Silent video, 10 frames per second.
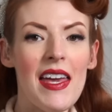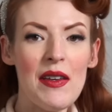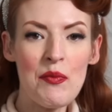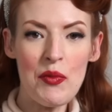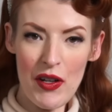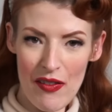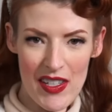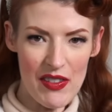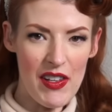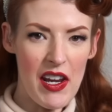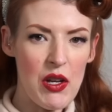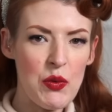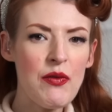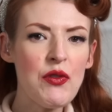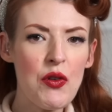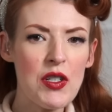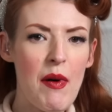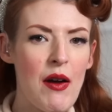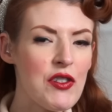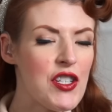In previous videos, we've talked
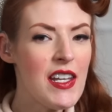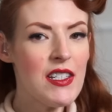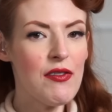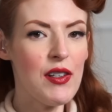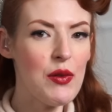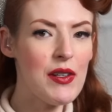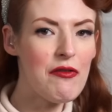about gender fluid